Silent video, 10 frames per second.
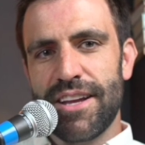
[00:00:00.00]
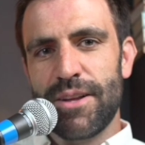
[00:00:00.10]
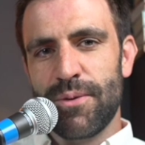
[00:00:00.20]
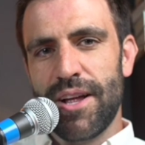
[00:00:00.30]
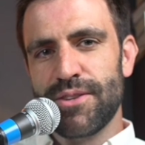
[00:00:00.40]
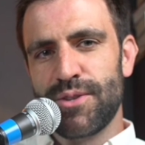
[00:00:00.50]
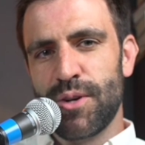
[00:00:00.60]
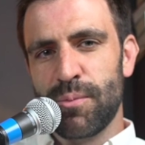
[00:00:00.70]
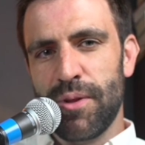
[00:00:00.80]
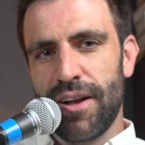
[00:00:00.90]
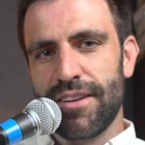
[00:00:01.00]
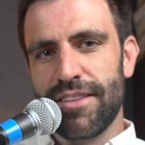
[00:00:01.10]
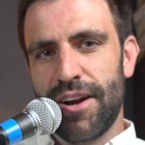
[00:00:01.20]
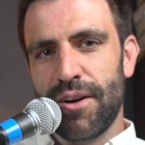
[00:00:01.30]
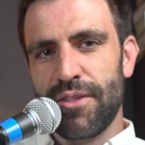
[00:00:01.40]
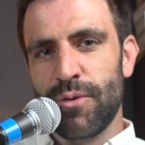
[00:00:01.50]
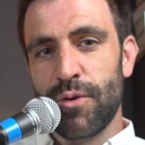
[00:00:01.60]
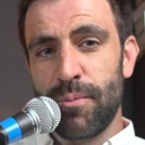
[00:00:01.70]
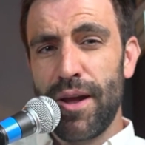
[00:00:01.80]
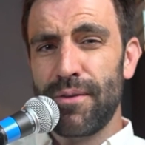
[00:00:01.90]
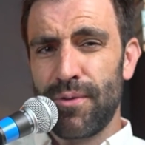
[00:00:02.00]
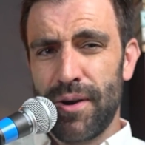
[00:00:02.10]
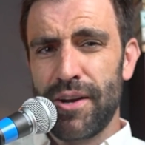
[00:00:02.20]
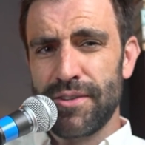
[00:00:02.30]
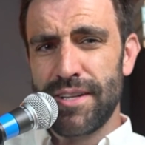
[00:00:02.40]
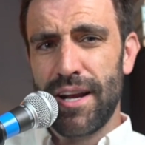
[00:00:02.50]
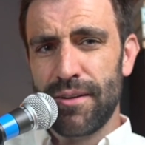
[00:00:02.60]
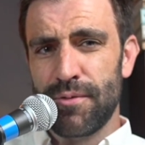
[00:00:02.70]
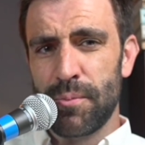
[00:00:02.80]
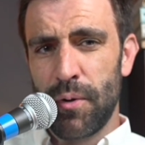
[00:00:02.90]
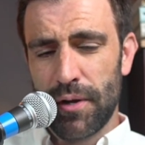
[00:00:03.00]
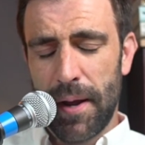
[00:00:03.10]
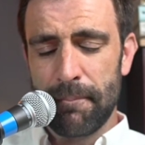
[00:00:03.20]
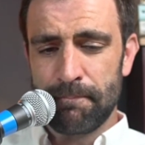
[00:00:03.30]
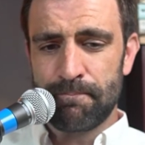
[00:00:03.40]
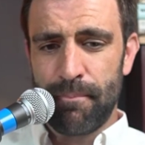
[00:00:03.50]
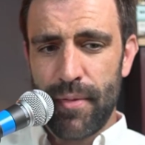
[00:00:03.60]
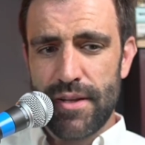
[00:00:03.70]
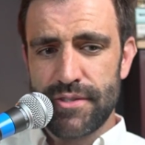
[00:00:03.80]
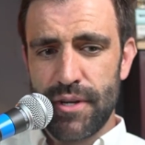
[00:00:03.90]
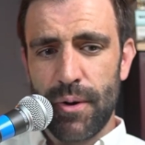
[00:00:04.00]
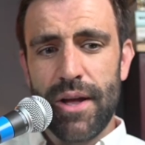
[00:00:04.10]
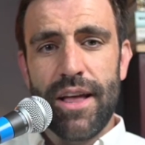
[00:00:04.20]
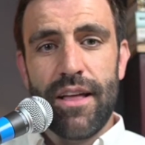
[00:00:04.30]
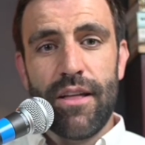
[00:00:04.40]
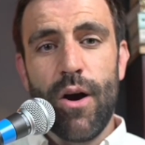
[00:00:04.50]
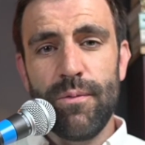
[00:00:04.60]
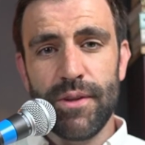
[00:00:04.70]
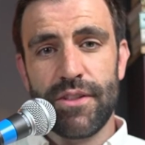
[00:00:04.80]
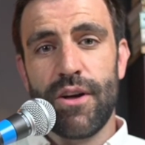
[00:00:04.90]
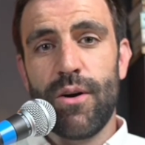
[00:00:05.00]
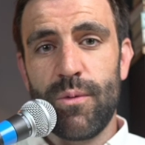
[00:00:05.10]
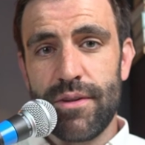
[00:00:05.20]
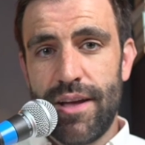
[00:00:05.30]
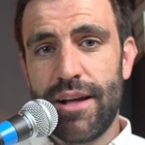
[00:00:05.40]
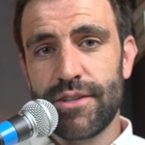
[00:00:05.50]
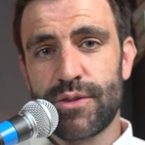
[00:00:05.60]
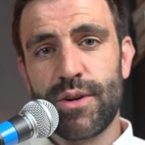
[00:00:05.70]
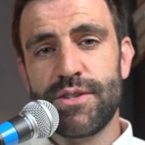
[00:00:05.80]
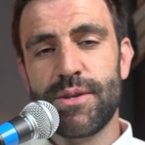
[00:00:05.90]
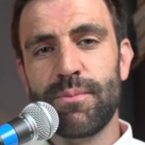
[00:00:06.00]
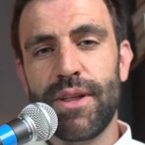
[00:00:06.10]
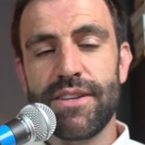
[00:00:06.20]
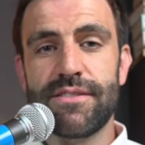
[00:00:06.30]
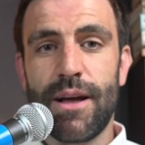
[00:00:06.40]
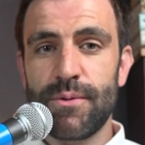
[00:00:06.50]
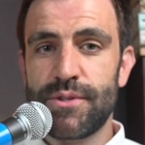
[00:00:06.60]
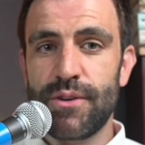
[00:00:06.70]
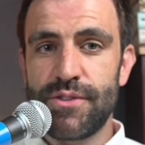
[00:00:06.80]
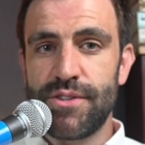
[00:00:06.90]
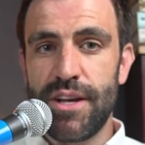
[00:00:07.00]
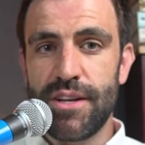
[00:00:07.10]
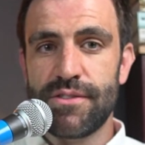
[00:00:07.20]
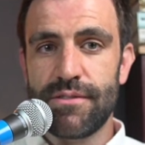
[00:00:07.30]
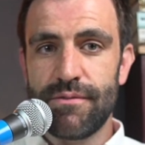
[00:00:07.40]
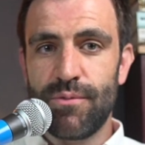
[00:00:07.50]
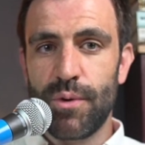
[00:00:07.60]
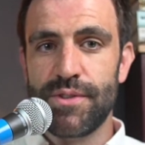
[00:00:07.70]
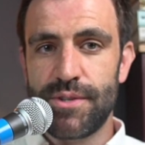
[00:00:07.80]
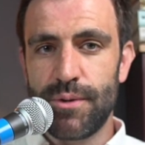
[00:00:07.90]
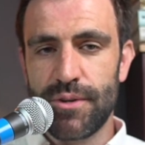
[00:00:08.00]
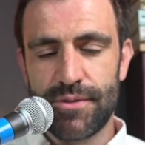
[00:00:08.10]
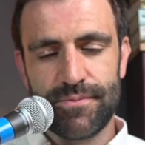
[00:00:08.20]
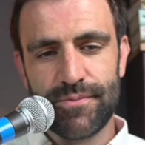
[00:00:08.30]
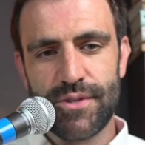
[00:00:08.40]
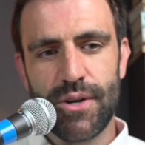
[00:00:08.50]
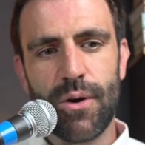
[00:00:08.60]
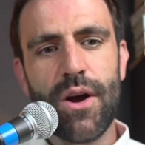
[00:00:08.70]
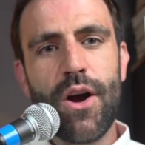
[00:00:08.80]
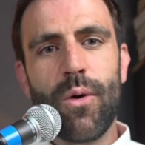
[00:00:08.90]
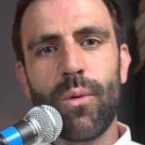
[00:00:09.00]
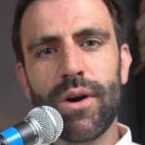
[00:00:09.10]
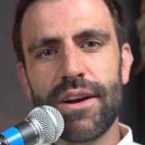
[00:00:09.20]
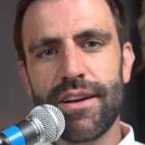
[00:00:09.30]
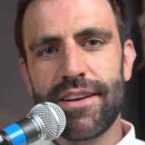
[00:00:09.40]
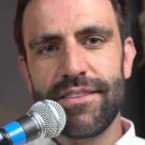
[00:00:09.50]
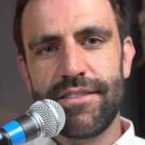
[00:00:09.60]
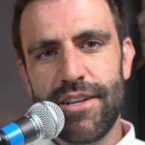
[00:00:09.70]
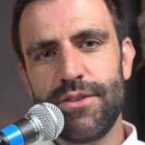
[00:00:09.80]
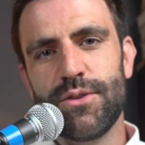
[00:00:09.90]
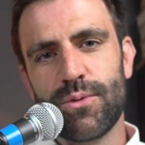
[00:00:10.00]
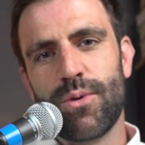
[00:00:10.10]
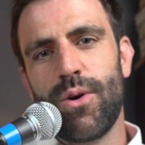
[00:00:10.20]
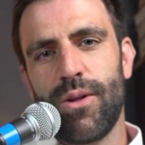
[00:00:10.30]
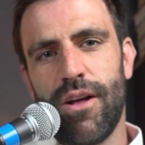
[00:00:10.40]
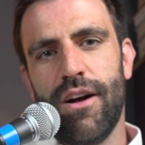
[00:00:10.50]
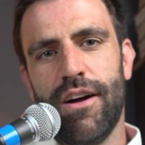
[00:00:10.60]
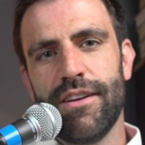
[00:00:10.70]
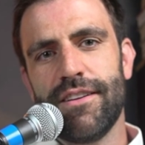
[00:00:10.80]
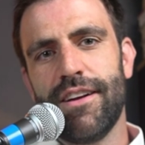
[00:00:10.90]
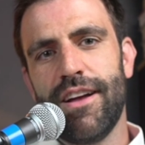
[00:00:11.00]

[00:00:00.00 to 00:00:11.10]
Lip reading: anyone else you could plug in there that would have made for an entertaining football game. So hopefully, though, with Alex Grinch in place, that will start to change for the Sooners. So we're going to continue to roll on